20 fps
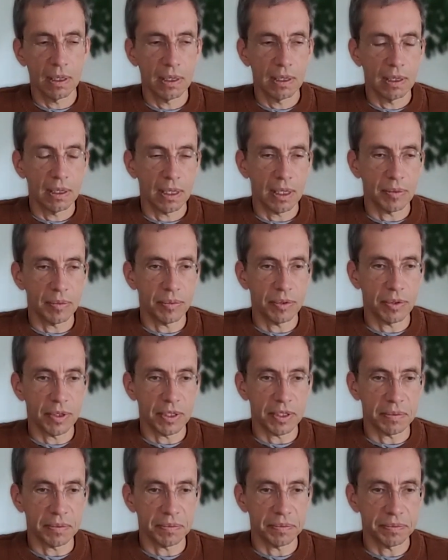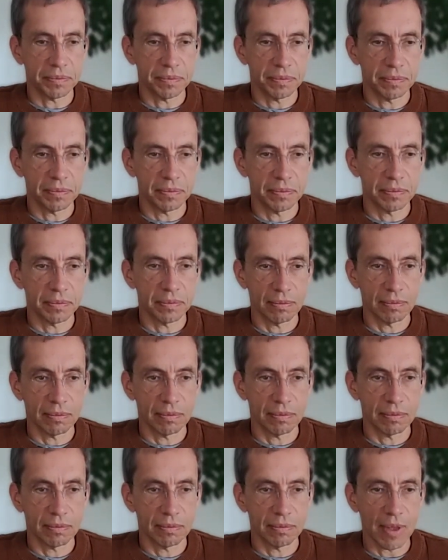in prison,
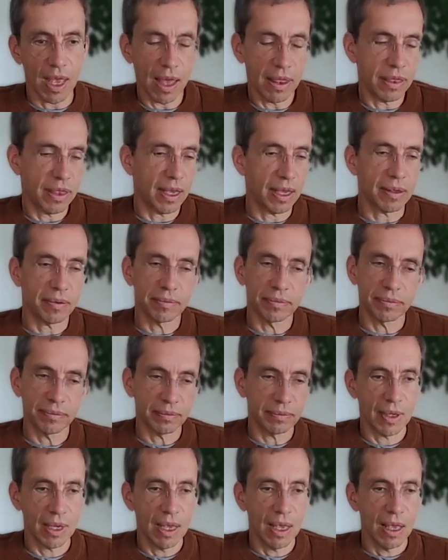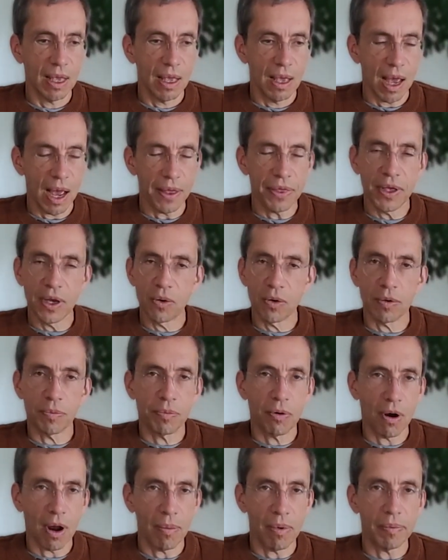I think I think it would have
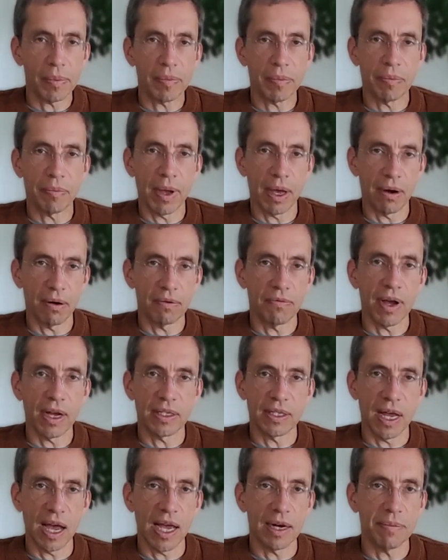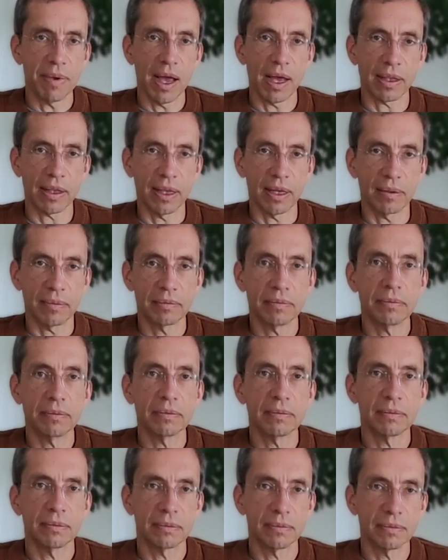probably been better if I died back then.
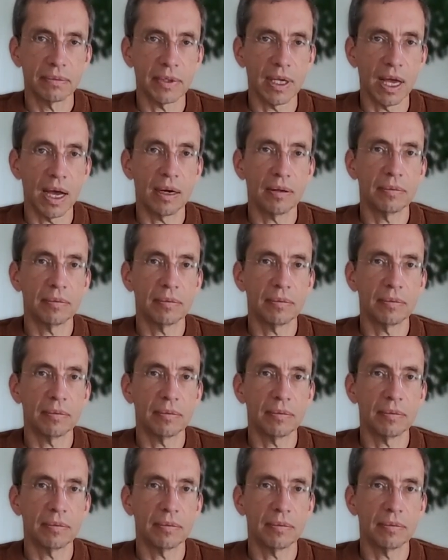Yeah